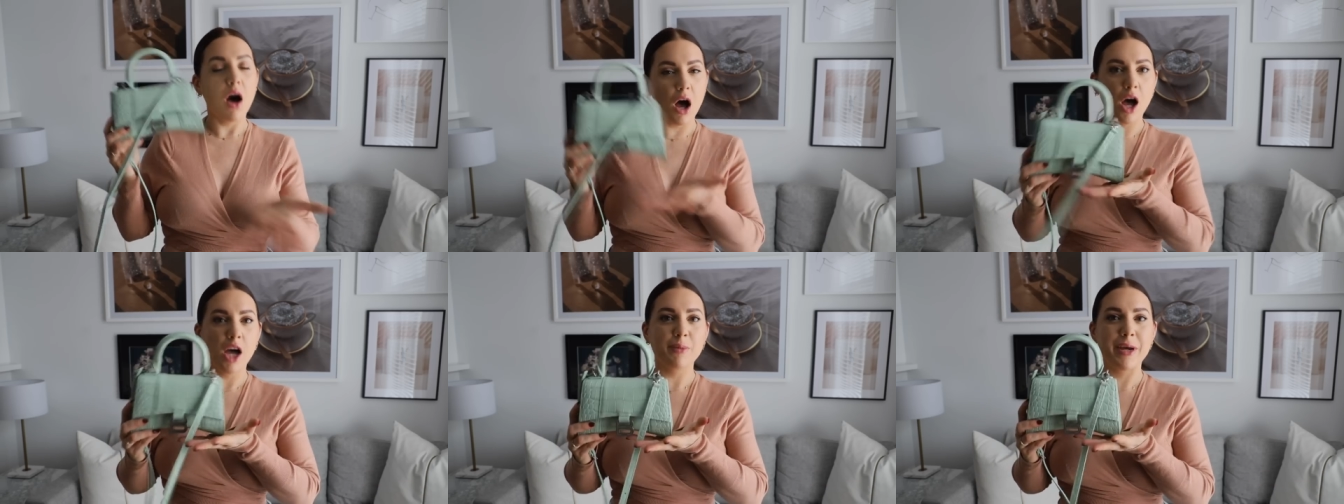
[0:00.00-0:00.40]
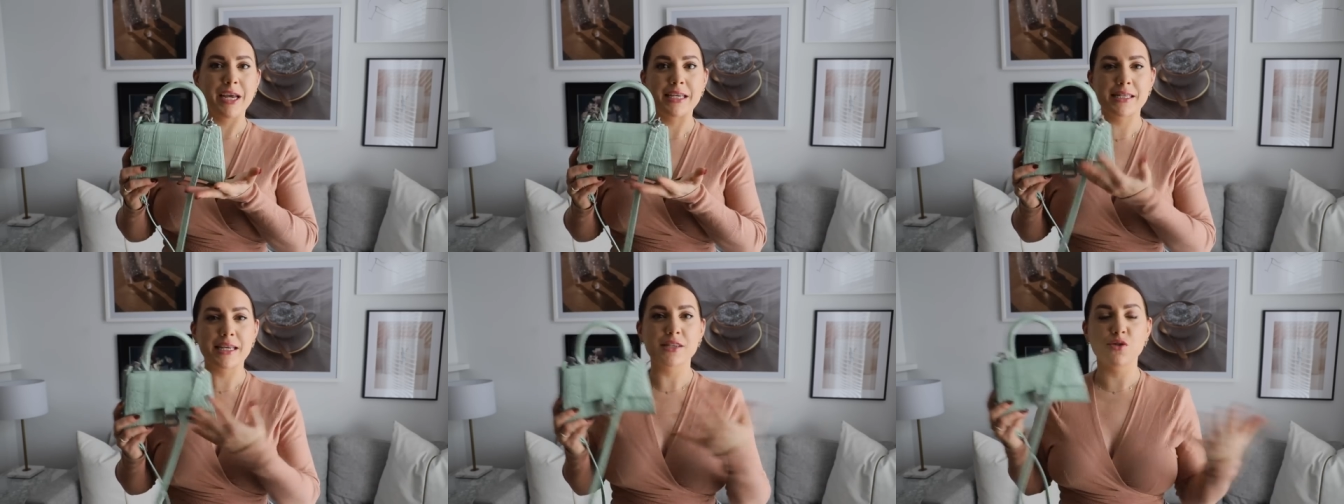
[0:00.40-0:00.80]
on my
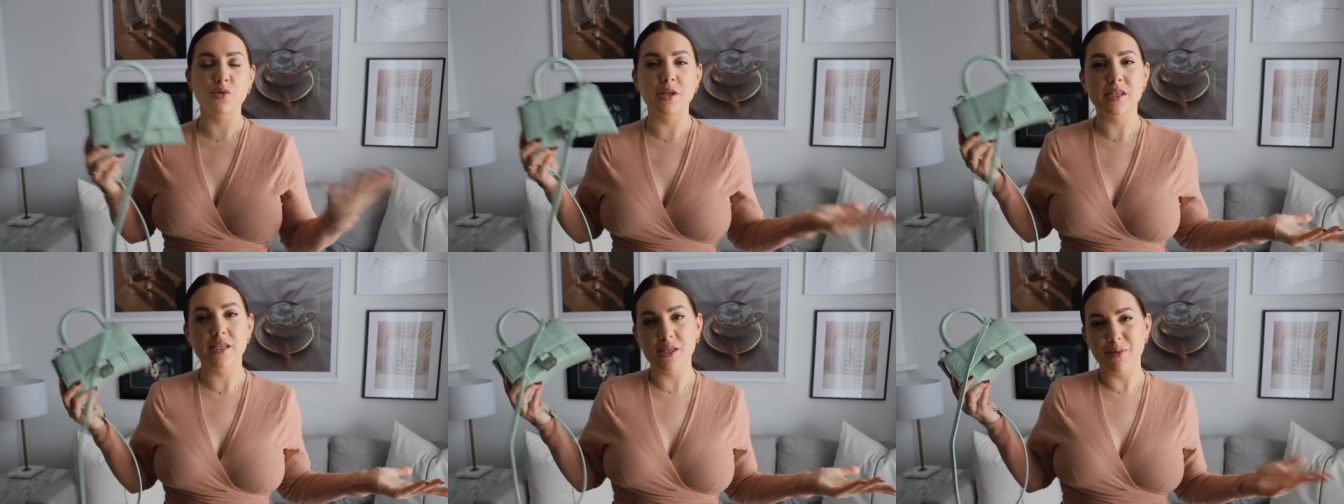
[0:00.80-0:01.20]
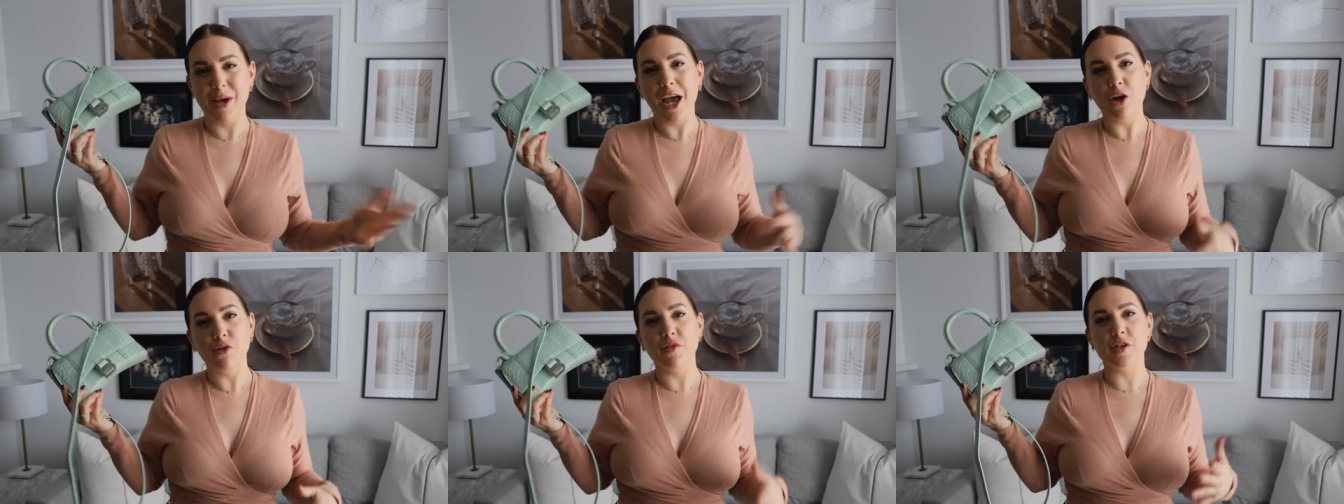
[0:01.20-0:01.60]
accessories because
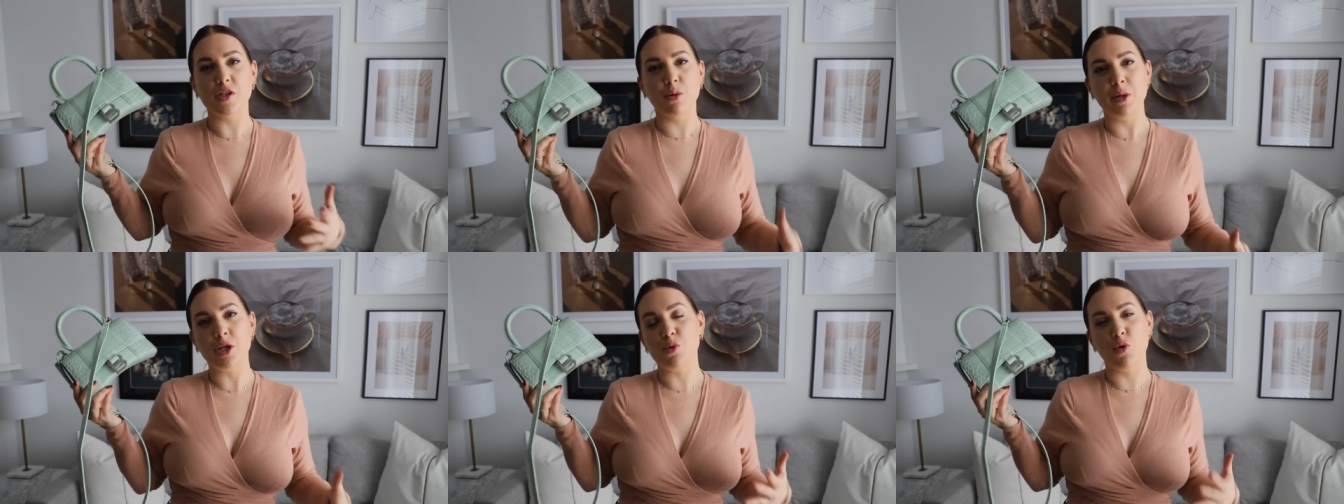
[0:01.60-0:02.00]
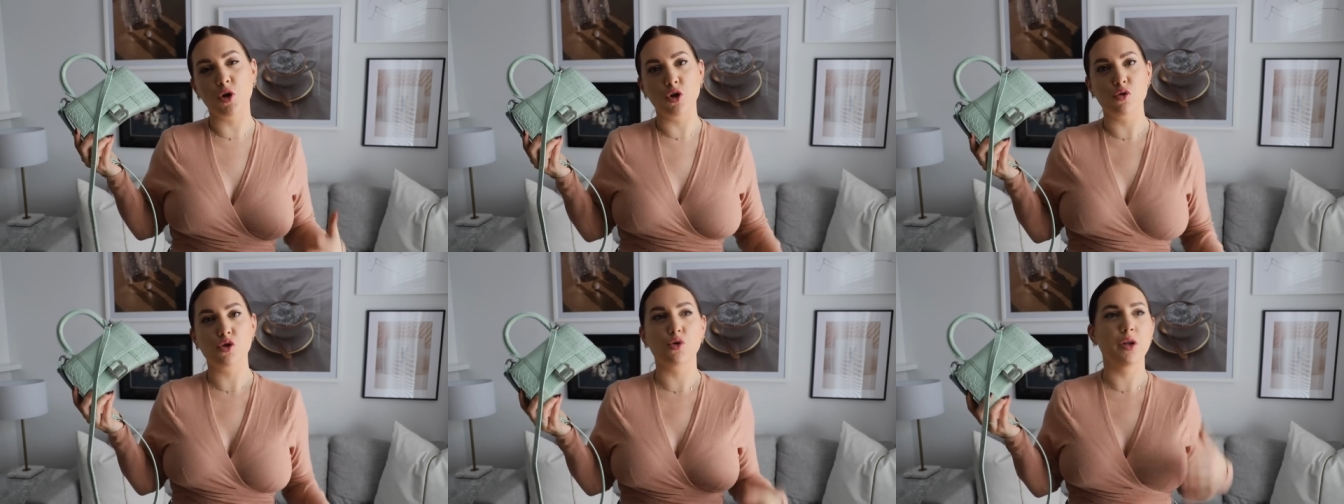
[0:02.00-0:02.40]
my outfits are much more
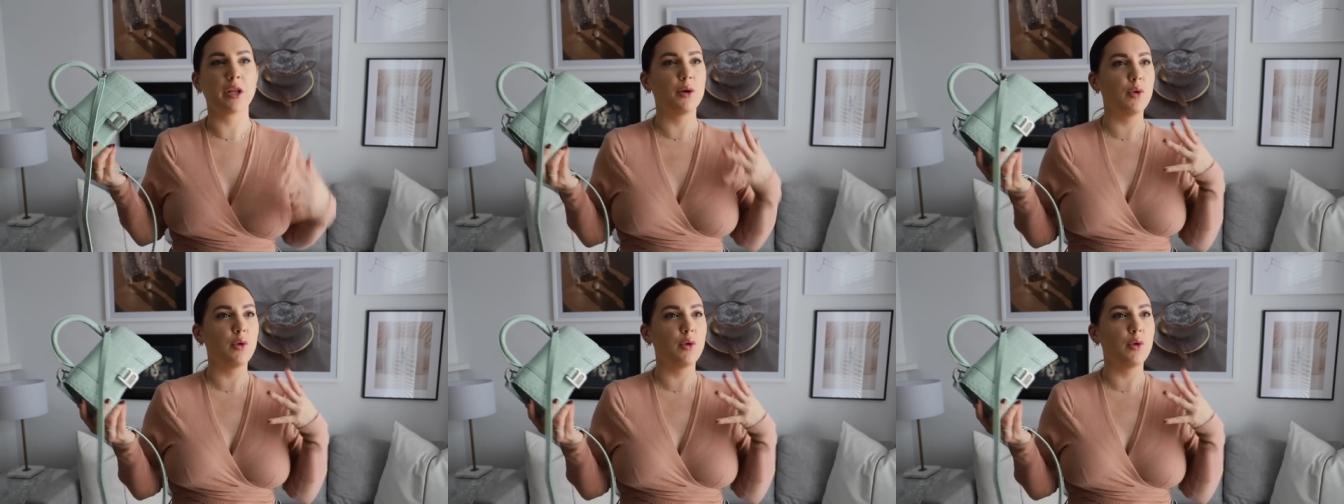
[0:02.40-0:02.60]
neutral.